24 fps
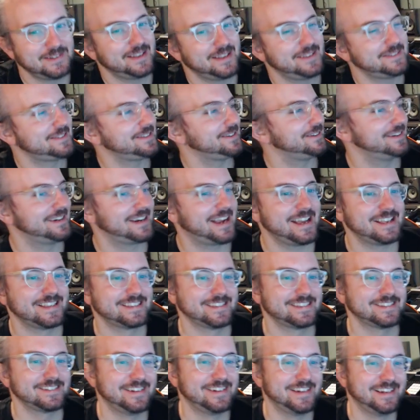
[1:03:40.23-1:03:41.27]
Sorry guys,
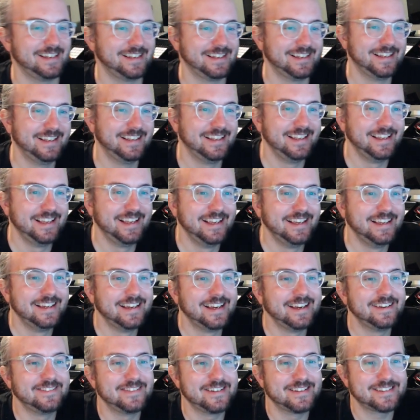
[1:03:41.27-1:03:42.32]
sorry.
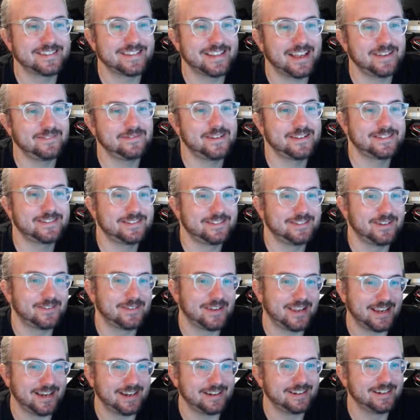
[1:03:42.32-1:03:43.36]
I'm just
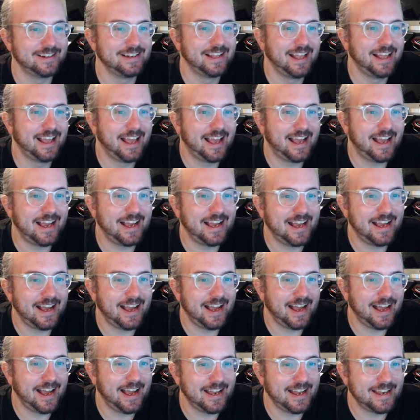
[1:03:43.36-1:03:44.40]
joking here.
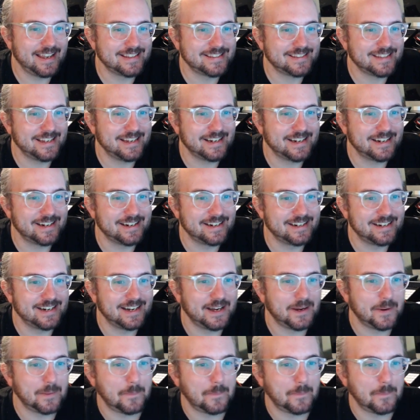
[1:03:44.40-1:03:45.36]
Let's see here.